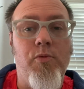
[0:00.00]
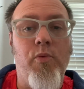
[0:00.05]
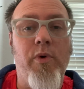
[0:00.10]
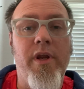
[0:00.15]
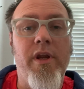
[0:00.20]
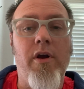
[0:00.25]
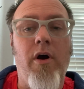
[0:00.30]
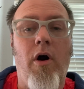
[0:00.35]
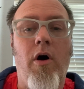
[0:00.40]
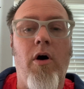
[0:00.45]

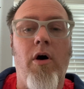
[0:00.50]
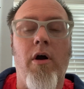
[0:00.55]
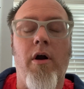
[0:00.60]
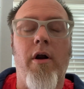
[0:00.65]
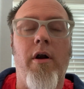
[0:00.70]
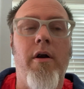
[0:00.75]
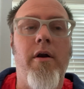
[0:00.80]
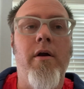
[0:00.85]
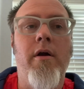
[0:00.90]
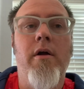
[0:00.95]
We
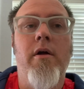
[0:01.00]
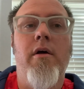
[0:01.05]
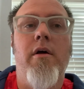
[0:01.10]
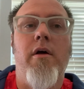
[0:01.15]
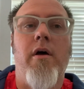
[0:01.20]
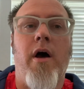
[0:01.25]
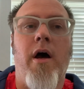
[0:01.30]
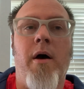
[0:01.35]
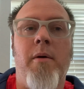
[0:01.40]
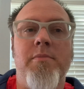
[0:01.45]
are
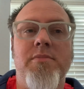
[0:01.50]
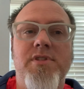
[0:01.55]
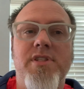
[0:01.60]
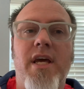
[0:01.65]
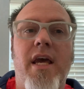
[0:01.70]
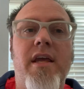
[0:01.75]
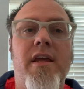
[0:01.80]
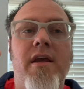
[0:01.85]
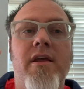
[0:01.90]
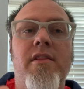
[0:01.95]

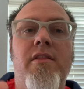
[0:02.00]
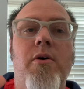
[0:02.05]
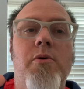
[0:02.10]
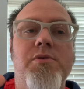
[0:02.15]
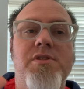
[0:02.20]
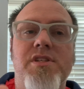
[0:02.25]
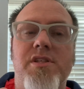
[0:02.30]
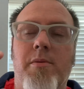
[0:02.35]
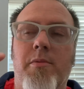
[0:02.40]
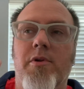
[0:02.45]
taking
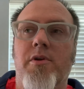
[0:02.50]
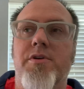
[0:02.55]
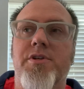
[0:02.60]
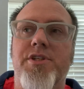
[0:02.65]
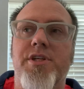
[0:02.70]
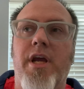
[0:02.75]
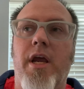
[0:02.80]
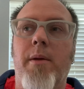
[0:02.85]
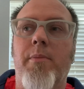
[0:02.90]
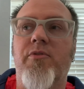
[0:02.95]
those similar
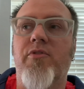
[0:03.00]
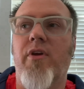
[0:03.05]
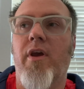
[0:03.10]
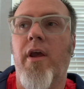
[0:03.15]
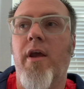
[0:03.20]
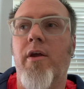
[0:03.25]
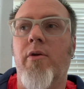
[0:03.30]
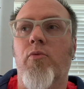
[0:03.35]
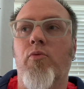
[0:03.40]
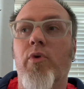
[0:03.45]
shapes
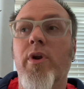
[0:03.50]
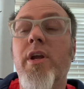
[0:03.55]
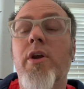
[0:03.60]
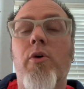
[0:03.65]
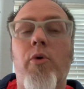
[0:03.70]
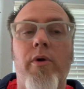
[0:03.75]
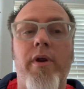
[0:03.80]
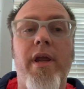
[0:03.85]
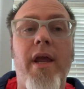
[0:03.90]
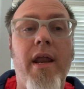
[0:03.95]
and
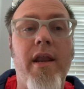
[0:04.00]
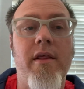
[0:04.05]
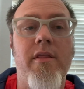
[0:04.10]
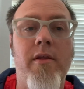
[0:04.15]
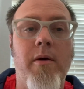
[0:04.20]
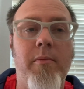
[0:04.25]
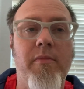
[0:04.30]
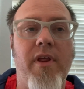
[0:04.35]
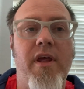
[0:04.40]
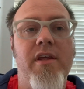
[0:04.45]
recreating
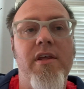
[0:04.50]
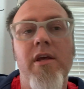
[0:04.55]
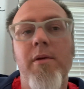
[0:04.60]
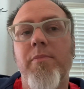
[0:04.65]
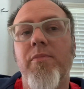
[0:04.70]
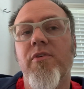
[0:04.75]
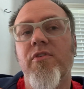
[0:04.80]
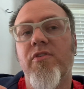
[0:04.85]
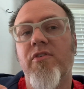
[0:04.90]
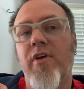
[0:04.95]
them. They keep
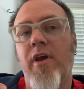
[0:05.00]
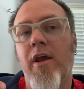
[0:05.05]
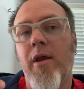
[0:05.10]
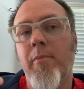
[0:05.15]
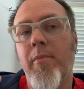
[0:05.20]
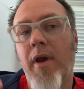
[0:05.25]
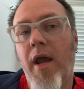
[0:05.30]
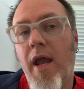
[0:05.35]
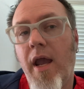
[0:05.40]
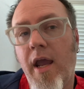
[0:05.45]
the
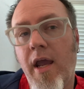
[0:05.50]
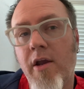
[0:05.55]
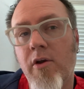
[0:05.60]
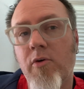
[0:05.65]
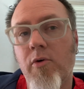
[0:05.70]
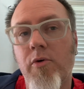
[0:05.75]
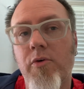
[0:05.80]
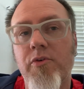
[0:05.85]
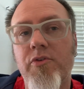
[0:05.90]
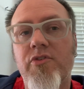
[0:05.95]
same
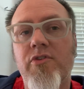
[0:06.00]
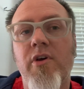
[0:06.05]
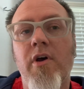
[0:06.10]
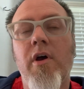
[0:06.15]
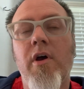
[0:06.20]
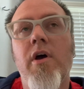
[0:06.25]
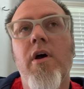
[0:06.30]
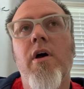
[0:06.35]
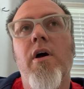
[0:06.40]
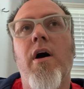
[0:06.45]
angles,
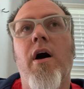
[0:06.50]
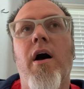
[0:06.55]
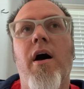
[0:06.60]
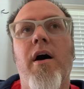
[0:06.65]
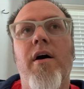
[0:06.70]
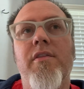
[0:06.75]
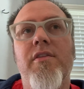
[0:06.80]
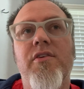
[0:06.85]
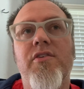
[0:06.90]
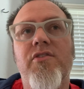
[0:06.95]

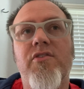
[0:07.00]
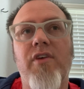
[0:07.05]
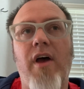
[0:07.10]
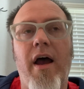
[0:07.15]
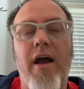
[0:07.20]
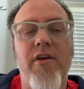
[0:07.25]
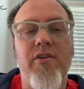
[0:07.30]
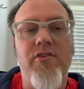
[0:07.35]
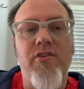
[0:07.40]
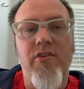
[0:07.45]
the
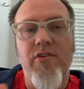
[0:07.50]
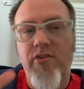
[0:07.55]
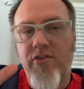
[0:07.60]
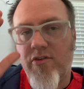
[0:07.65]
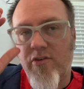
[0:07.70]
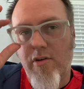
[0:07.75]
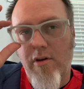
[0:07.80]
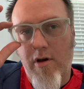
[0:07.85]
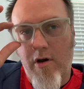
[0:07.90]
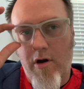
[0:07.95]

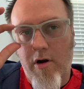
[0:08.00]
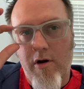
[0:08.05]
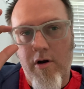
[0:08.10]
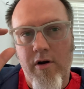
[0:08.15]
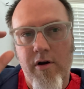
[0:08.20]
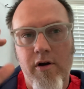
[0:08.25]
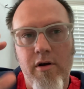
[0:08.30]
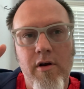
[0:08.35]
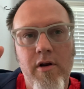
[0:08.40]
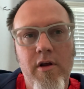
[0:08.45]
sizes
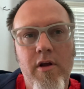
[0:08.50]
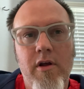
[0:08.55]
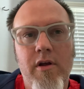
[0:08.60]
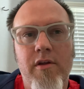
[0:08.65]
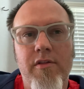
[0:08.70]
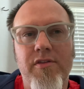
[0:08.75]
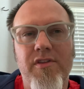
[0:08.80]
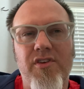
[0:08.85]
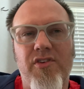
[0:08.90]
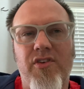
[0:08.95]
are
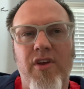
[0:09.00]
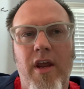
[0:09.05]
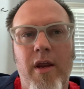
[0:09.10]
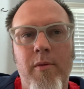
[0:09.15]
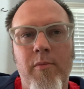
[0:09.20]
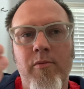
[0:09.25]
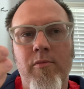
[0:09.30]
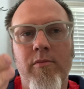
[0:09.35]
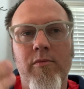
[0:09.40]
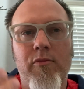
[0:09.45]
the
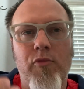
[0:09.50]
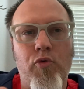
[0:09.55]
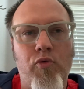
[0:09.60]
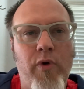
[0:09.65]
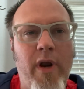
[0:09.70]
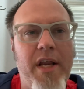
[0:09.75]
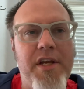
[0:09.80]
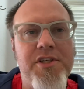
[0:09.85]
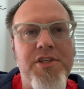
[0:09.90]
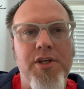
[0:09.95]
same
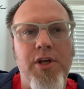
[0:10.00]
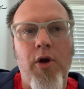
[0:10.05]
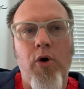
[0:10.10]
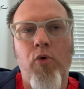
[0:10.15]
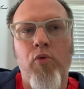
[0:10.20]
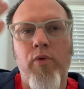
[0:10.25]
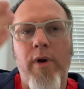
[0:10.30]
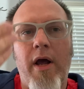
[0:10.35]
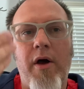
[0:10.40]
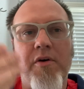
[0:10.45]
ratio
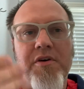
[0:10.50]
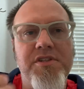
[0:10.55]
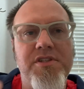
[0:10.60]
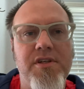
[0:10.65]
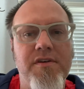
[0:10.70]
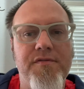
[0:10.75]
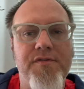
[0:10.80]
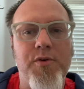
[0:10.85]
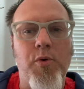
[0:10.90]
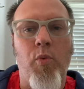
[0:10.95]

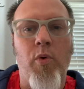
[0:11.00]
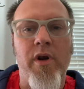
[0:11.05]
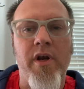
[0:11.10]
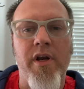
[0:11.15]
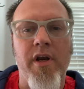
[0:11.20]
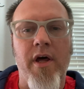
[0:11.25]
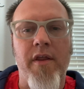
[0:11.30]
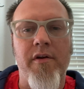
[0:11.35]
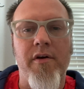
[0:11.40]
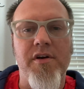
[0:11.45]
relative to one
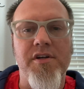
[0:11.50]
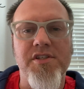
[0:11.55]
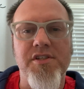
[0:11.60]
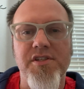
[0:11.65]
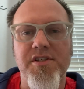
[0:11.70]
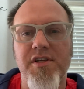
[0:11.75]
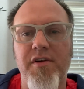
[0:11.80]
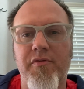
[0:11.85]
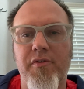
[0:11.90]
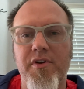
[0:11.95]
another, it's
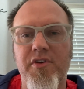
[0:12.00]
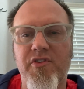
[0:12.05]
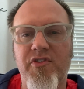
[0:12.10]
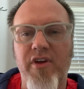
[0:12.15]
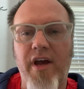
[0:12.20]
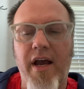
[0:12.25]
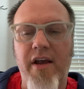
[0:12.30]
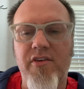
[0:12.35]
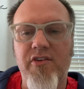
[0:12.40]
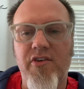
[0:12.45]
just different
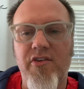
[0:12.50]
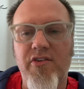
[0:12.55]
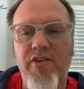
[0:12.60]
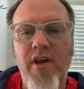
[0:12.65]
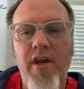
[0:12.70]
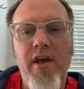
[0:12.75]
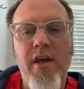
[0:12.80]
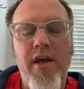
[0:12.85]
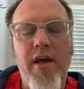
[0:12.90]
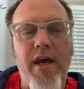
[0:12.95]
sizes.
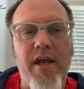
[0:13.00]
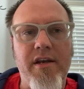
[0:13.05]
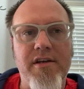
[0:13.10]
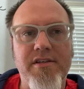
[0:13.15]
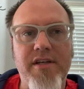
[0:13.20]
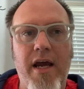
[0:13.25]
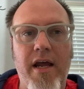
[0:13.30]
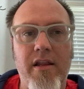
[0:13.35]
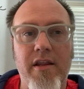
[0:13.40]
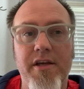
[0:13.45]
And in
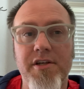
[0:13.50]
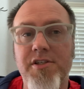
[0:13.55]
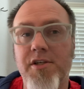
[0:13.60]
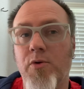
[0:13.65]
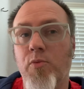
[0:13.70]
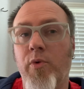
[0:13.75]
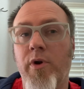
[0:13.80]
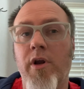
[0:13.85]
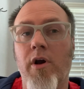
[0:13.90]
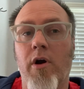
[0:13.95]

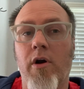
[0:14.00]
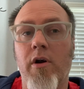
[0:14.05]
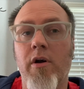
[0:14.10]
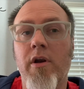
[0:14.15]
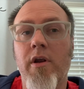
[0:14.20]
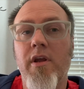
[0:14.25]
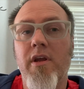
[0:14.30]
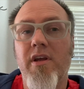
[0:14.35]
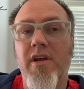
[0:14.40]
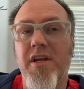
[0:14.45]
dilation, we are,
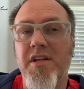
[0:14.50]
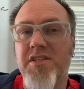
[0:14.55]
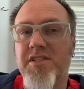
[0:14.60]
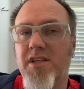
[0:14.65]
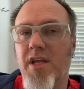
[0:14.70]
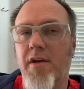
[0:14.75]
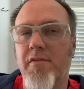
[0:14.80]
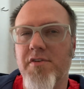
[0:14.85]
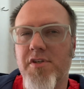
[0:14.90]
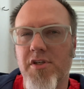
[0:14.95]

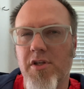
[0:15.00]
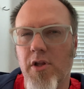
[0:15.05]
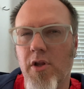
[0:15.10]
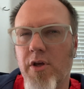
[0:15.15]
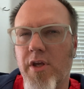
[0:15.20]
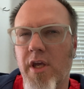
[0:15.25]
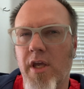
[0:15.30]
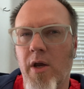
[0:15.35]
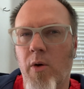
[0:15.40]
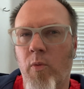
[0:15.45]
instead of just
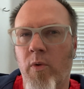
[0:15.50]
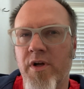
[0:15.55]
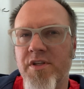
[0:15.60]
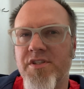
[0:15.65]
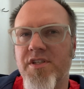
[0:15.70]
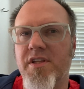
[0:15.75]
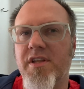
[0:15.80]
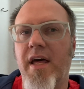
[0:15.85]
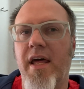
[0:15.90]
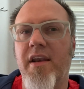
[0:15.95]
looking at ones
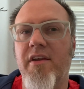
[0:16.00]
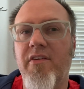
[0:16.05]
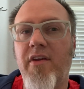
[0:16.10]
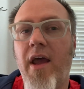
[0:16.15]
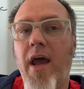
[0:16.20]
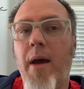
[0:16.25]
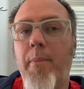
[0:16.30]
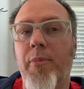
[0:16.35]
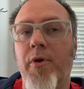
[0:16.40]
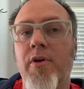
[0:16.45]
that has
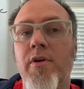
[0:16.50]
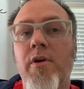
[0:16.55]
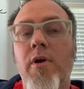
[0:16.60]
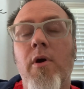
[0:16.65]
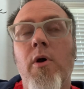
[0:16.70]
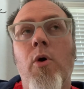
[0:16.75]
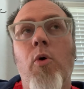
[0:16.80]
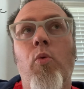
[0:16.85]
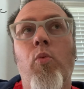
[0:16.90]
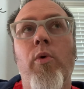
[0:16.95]
happened,
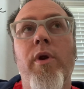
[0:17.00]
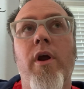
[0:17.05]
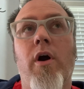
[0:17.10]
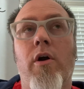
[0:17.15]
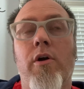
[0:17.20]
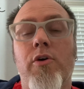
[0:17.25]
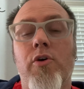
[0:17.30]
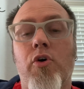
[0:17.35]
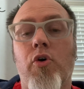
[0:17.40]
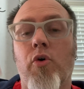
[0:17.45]
we
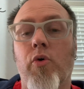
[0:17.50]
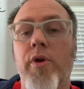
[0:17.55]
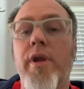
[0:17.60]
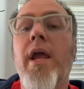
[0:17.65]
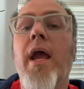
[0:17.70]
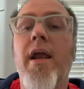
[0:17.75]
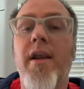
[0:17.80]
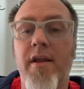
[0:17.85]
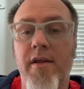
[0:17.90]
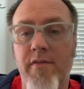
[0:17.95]
are
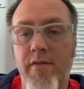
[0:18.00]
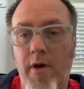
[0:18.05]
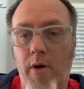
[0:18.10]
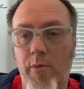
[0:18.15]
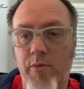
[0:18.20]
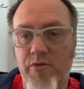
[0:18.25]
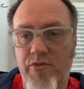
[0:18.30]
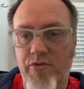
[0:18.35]
creating those.